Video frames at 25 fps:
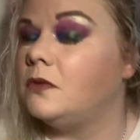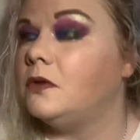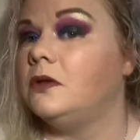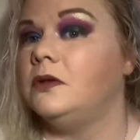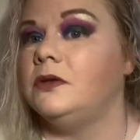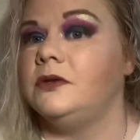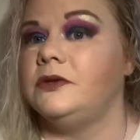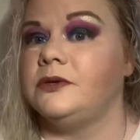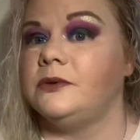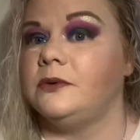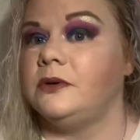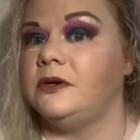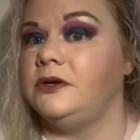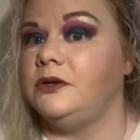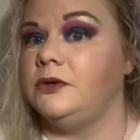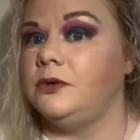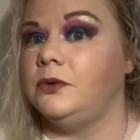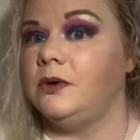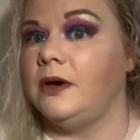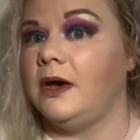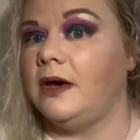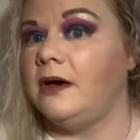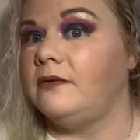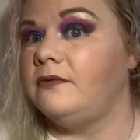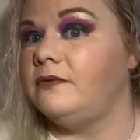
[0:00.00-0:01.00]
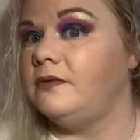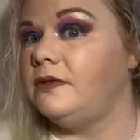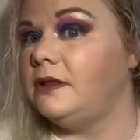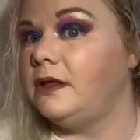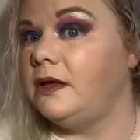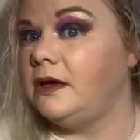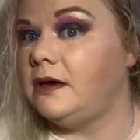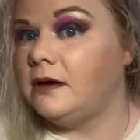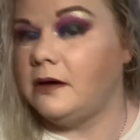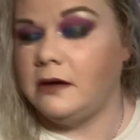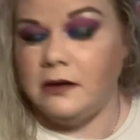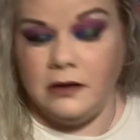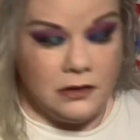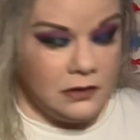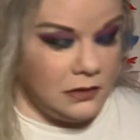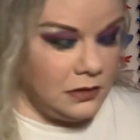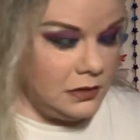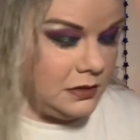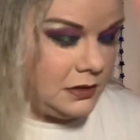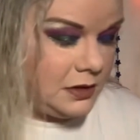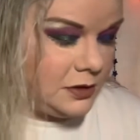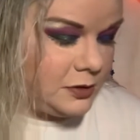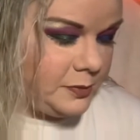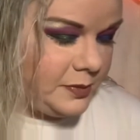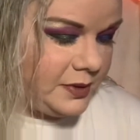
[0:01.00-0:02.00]
So I do have like a
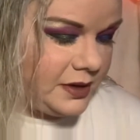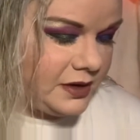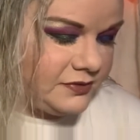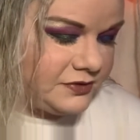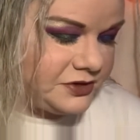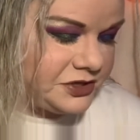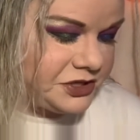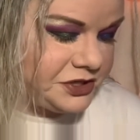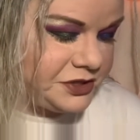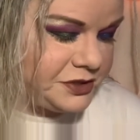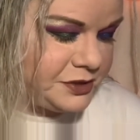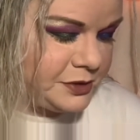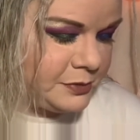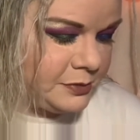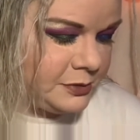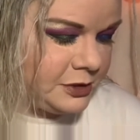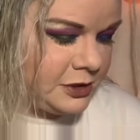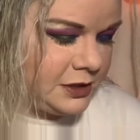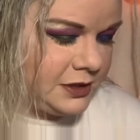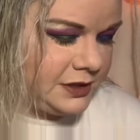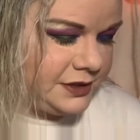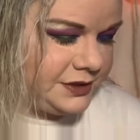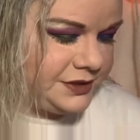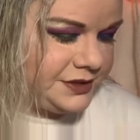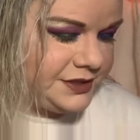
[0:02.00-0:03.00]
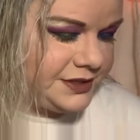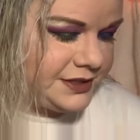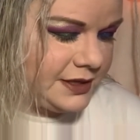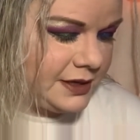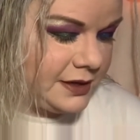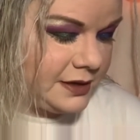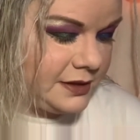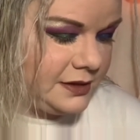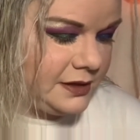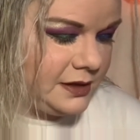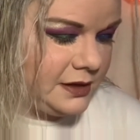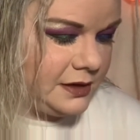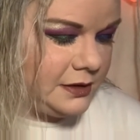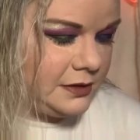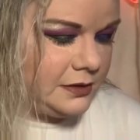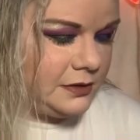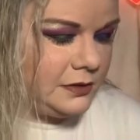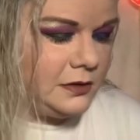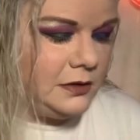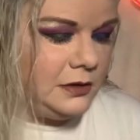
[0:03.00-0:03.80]
little bit of a shimmer inside there.